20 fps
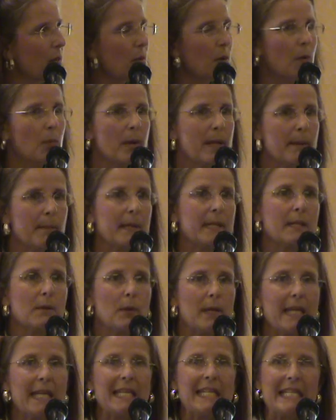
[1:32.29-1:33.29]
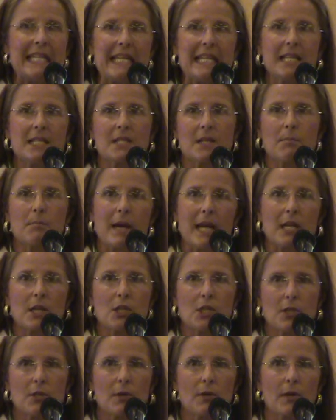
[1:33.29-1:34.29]
Well, we need to make
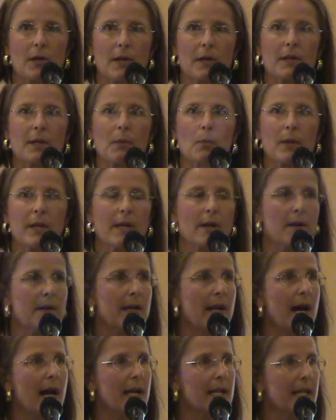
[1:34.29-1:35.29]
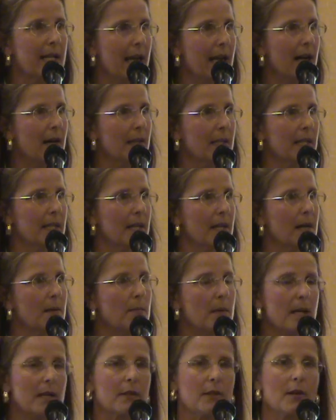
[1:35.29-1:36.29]
sure that we are not counted
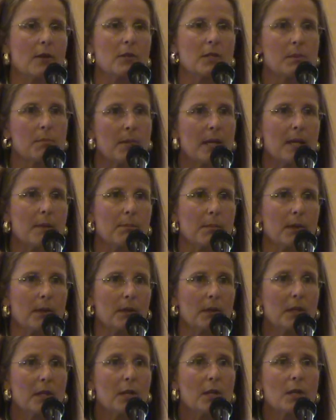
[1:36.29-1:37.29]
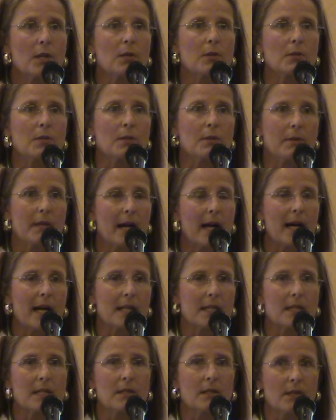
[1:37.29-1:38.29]
among those people who do
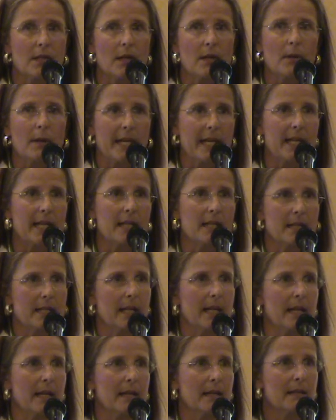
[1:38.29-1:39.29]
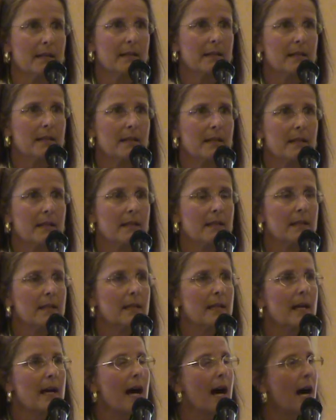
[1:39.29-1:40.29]
not know anything.
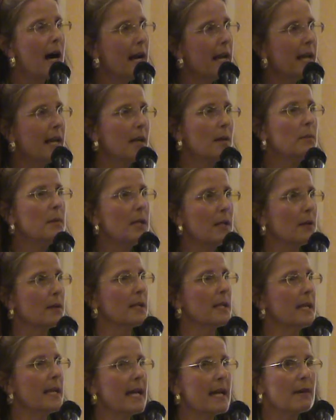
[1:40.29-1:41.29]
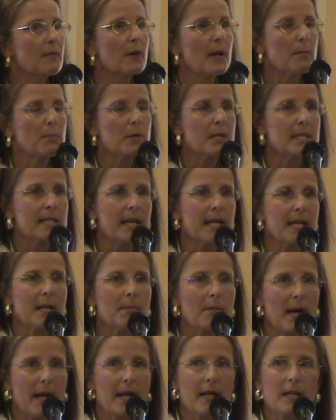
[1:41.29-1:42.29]
I am here today representing
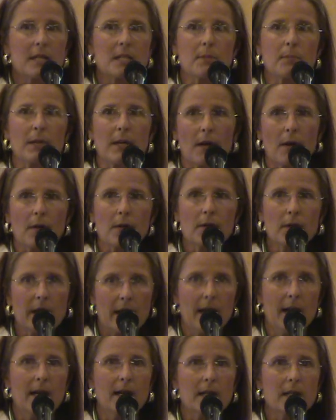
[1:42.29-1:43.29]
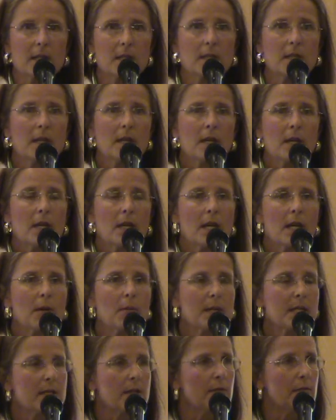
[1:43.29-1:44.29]
my husband, Earl Cox, who
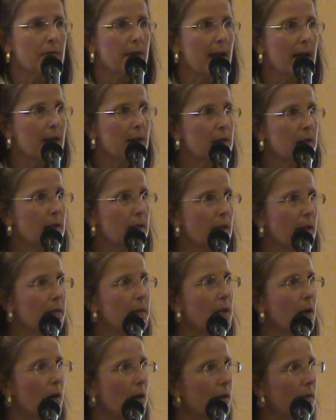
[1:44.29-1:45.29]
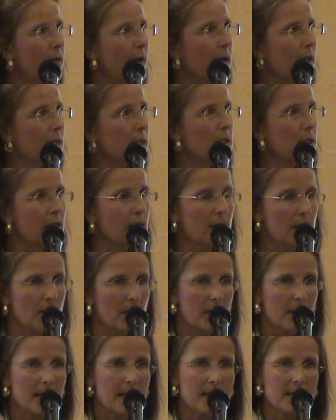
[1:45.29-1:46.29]
is the founder of an all-volunteer
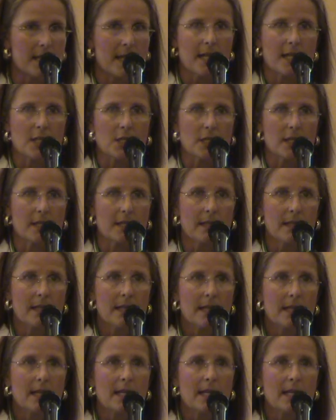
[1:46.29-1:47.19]
organization,